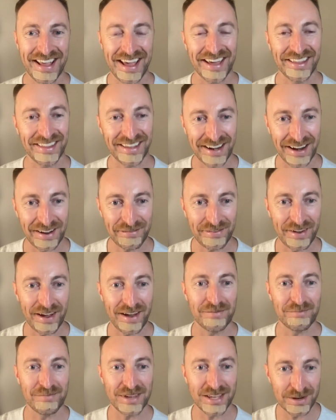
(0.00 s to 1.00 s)
And then I
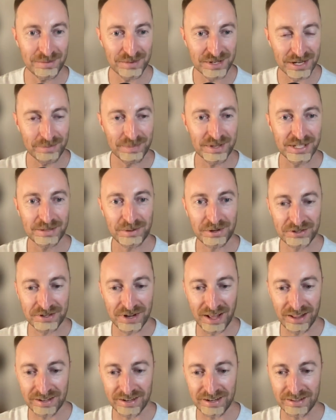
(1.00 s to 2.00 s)
found mediumship and
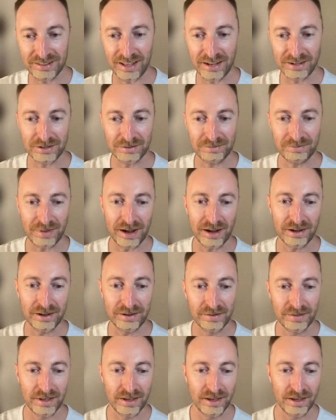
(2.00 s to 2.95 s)
spirituality, and that took my